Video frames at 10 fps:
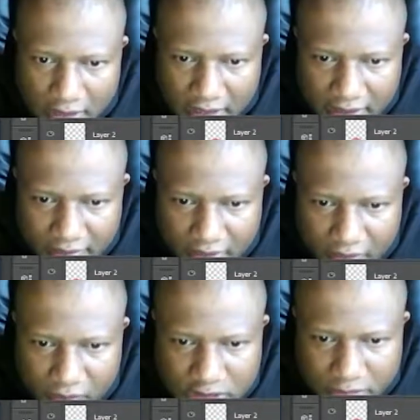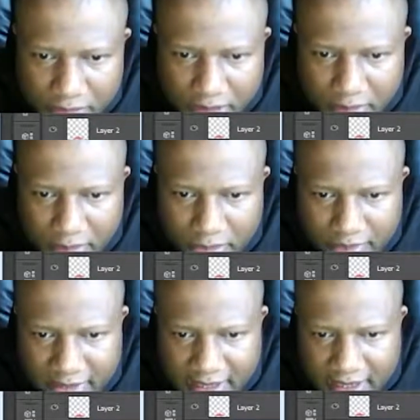And then we should be able to bring
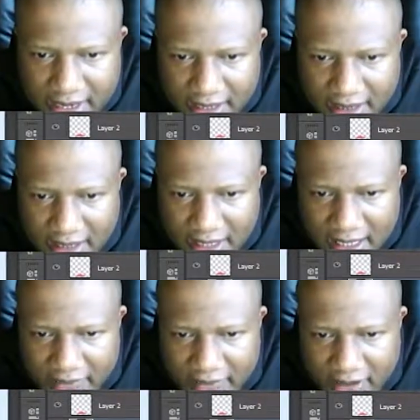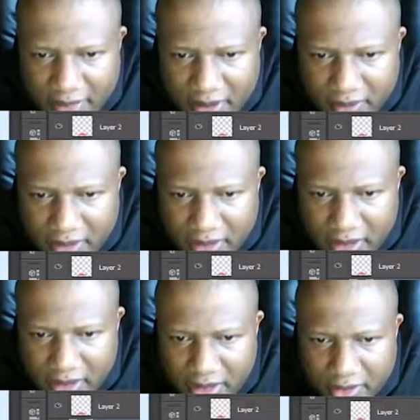that neckline right about
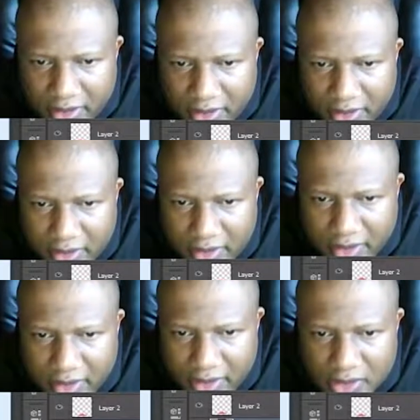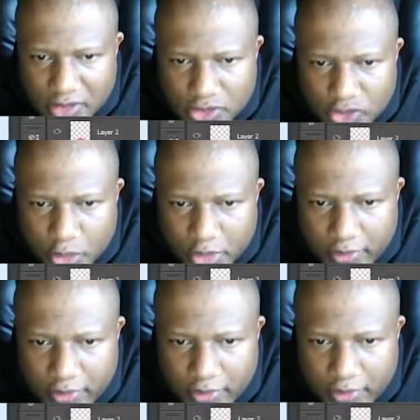here. Scoop it
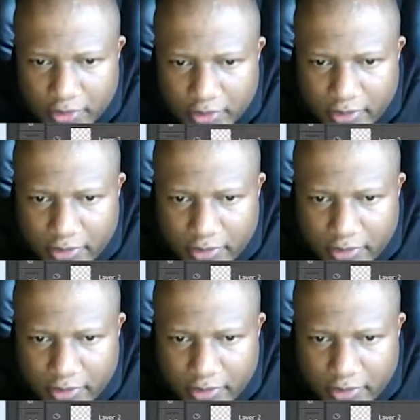around.